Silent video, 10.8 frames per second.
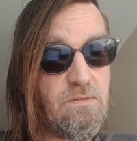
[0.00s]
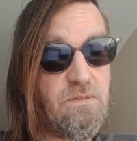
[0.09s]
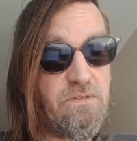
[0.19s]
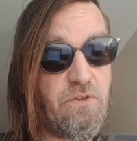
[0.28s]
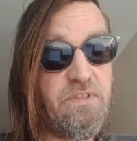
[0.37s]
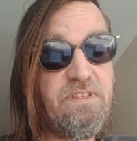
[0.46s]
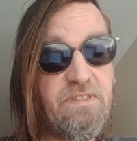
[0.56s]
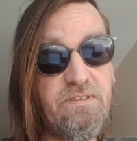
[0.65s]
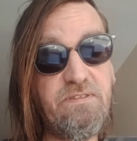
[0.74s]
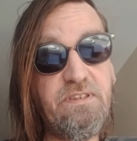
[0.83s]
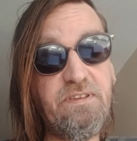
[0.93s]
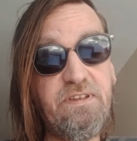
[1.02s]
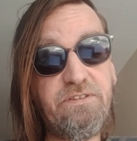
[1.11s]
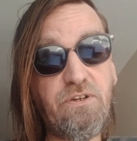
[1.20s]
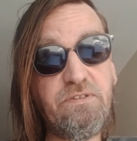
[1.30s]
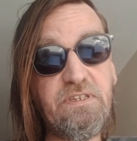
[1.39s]
so then
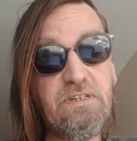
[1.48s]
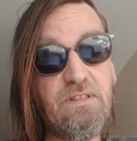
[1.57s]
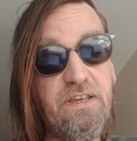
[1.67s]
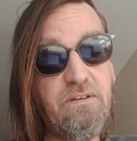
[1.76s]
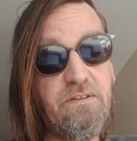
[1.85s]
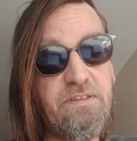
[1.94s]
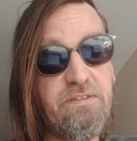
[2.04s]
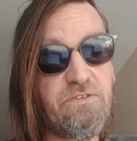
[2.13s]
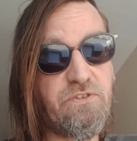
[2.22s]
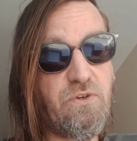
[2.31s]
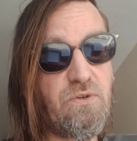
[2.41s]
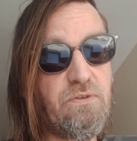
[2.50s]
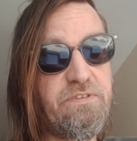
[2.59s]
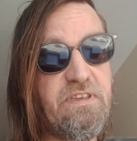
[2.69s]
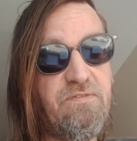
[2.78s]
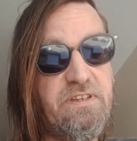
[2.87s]
it turns out later that this girl
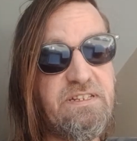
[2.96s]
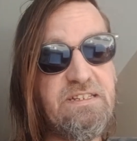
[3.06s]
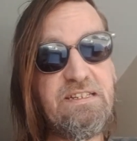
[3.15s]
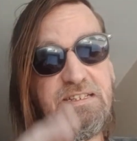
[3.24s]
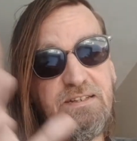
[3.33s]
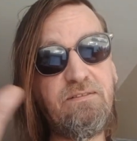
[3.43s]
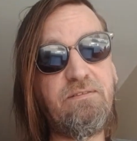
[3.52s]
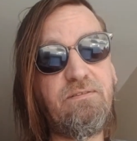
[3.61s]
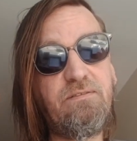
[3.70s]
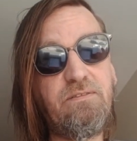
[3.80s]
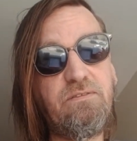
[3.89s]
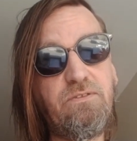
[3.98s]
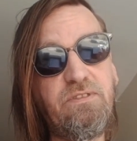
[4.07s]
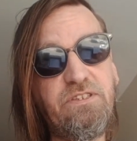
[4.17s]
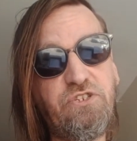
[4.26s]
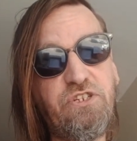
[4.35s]
17,
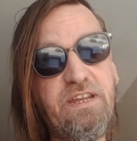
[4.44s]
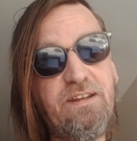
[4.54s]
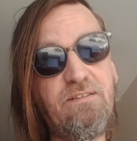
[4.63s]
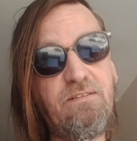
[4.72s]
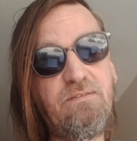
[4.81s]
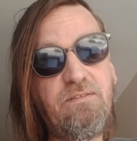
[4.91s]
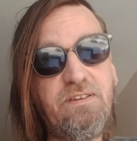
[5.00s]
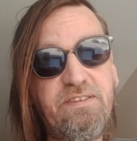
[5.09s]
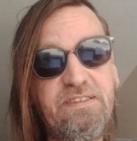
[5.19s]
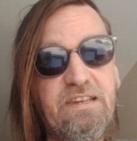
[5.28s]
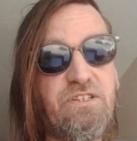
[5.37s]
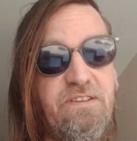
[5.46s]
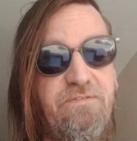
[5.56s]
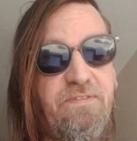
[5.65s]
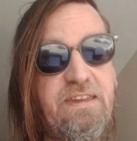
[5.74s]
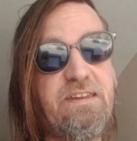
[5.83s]
this channel is actually
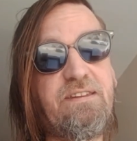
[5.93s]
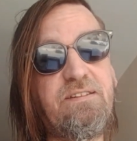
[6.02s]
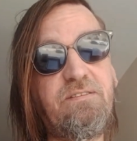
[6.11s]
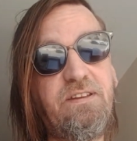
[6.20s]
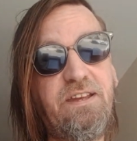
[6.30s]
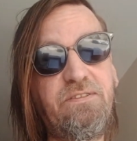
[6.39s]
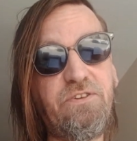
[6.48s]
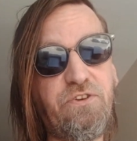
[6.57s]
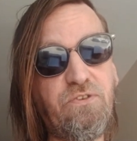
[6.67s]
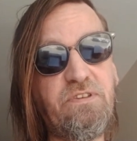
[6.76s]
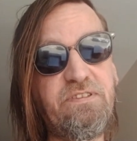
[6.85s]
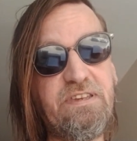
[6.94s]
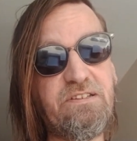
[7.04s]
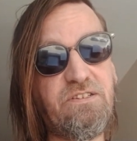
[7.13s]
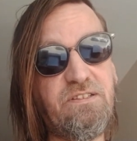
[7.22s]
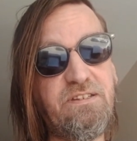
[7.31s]
fake, and the girl is
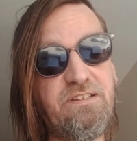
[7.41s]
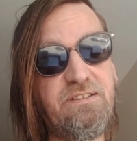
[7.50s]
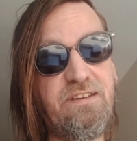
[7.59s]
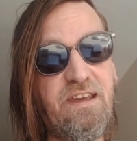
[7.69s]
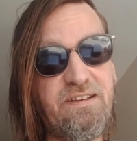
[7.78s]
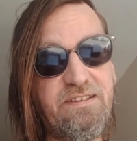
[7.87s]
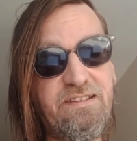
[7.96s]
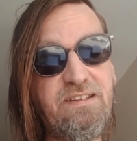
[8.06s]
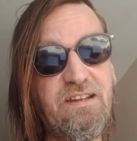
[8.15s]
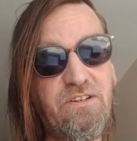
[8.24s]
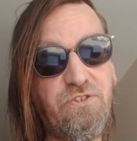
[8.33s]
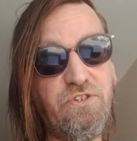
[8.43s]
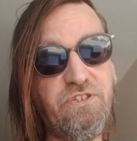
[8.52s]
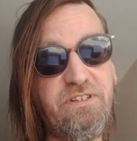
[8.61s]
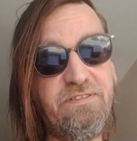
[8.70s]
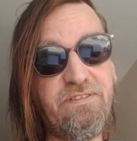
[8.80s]
actually not a teenager.
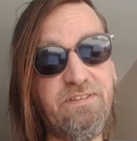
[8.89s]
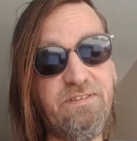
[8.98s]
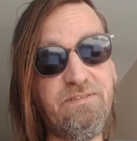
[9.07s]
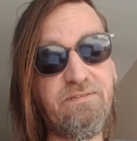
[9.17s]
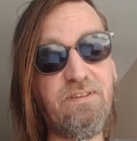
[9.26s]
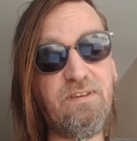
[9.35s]
She's in